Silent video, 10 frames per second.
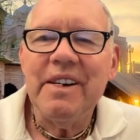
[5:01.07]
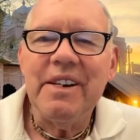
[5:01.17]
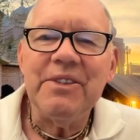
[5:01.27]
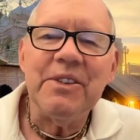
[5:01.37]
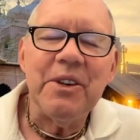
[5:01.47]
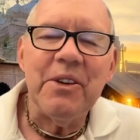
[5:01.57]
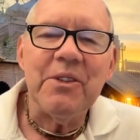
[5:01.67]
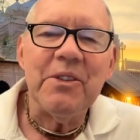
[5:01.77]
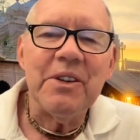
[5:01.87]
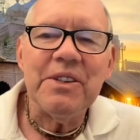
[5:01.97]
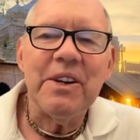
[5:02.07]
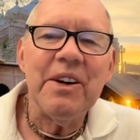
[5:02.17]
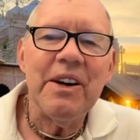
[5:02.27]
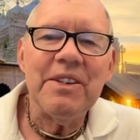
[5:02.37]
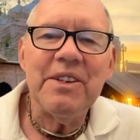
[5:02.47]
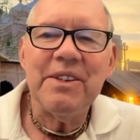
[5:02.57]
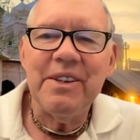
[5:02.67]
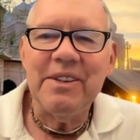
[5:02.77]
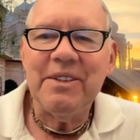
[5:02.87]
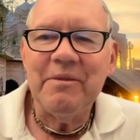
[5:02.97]
his eternal Krishna
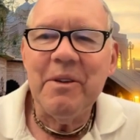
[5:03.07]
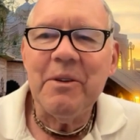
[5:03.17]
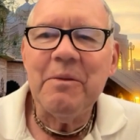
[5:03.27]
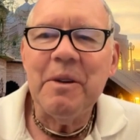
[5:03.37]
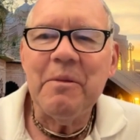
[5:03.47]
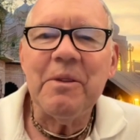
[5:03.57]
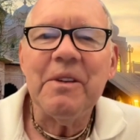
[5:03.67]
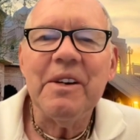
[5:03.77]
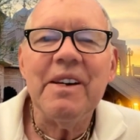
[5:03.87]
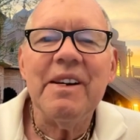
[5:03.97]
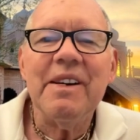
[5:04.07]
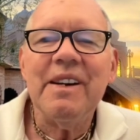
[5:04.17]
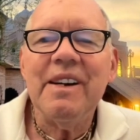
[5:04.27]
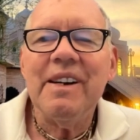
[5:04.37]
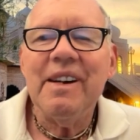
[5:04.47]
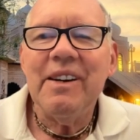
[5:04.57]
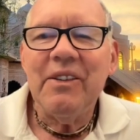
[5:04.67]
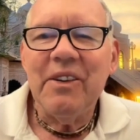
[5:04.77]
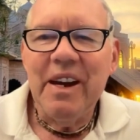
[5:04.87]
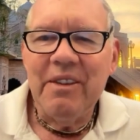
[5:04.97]
consciousness. Most people
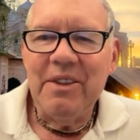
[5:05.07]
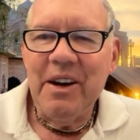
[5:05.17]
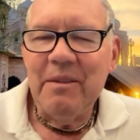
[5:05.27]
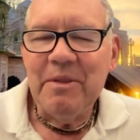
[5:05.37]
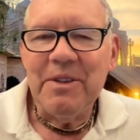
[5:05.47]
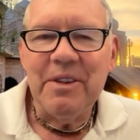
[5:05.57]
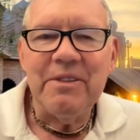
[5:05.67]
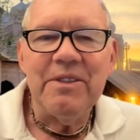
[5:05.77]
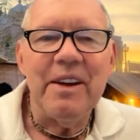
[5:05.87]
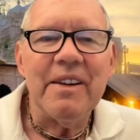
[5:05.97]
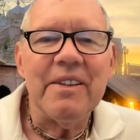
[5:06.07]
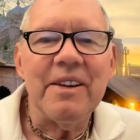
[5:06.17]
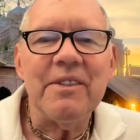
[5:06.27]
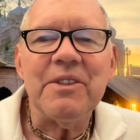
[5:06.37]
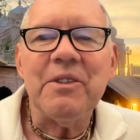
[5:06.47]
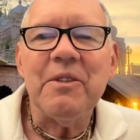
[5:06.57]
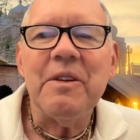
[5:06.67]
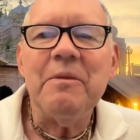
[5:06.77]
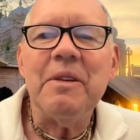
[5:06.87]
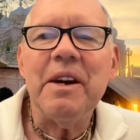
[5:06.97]
would have the opposite effect. They would
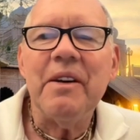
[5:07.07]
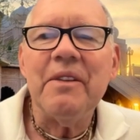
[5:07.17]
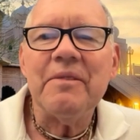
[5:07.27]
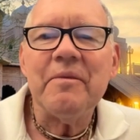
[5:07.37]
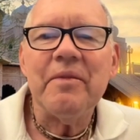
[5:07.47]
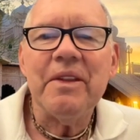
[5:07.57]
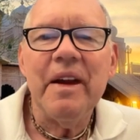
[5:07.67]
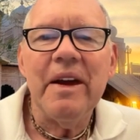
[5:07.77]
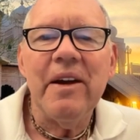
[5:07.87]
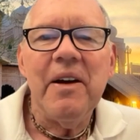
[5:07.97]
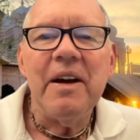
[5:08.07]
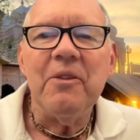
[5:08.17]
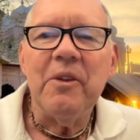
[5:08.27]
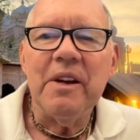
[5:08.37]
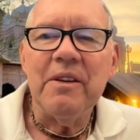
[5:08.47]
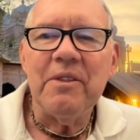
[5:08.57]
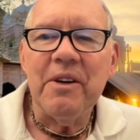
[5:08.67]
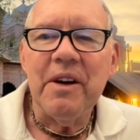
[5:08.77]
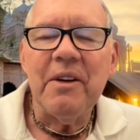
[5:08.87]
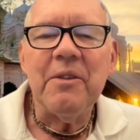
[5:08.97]
scream and yell, and
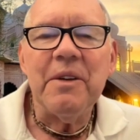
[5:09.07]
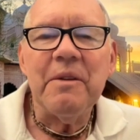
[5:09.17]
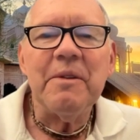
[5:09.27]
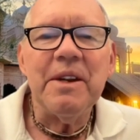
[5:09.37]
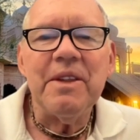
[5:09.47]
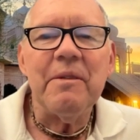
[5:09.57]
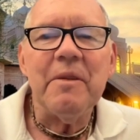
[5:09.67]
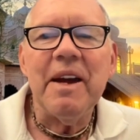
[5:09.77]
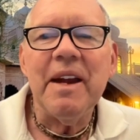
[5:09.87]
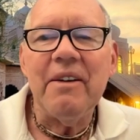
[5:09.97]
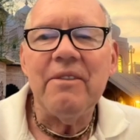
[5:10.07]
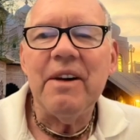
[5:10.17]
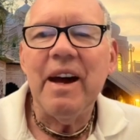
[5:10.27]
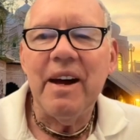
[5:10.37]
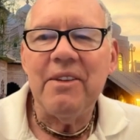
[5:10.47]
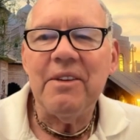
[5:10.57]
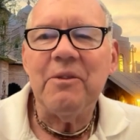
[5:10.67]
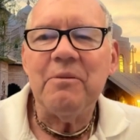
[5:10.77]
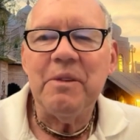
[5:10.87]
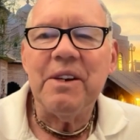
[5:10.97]
whatever equanimity they might have had
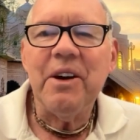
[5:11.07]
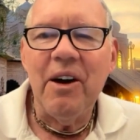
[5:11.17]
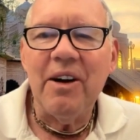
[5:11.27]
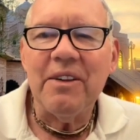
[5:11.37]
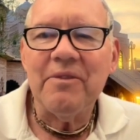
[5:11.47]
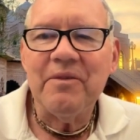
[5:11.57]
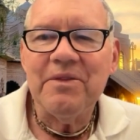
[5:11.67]
would be gone